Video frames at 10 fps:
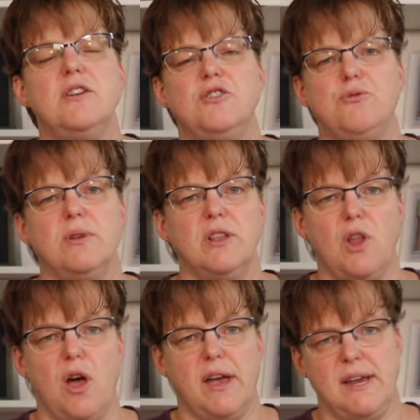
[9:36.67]
to
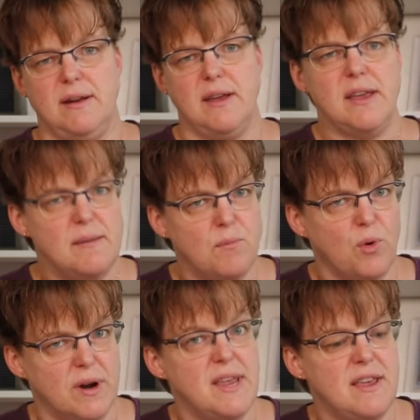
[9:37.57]
align
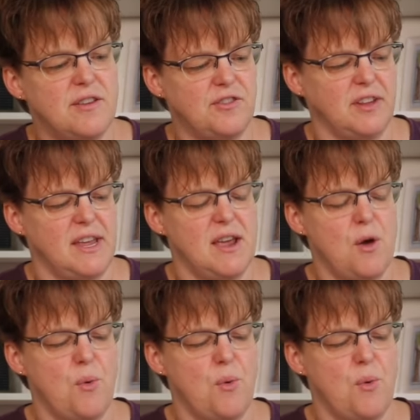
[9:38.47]
more easily